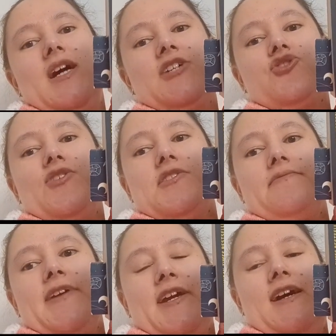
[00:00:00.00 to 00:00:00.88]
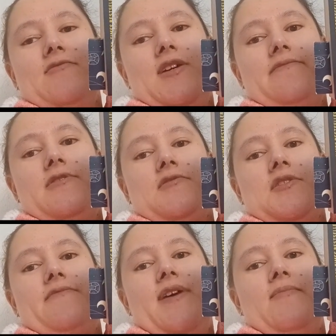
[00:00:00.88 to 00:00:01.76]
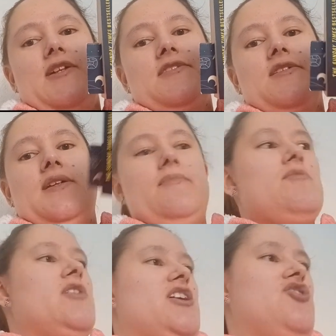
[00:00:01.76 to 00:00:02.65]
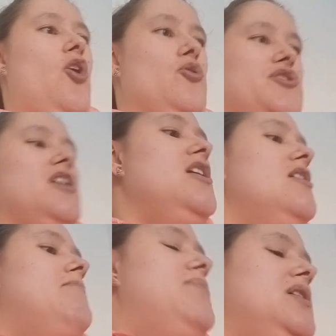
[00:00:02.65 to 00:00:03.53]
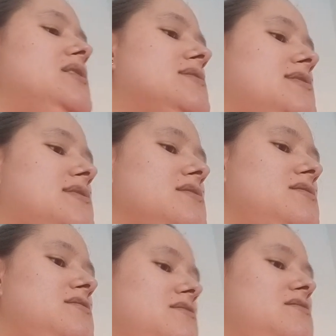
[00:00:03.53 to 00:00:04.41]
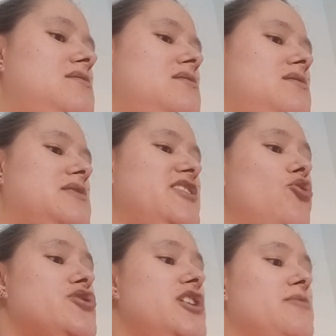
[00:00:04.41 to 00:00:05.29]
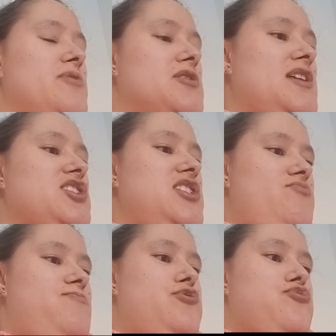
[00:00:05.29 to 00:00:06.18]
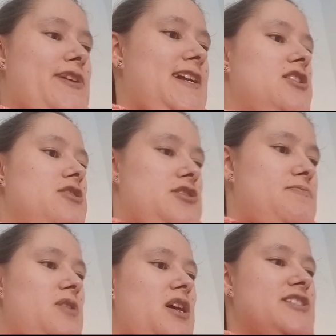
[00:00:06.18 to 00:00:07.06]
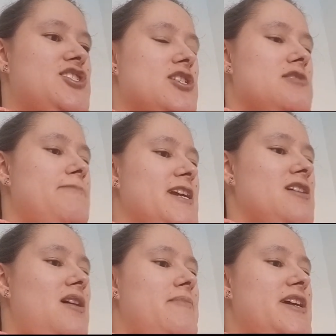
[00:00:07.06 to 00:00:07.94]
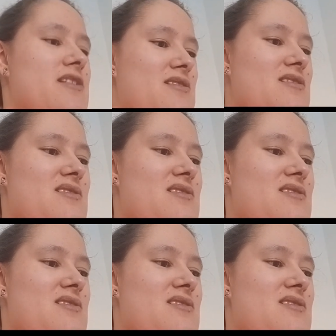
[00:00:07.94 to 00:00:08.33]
I dread to think how that feels on the family dynamic, my God. But the audiobook's actually pretty good. But I just think, I mean,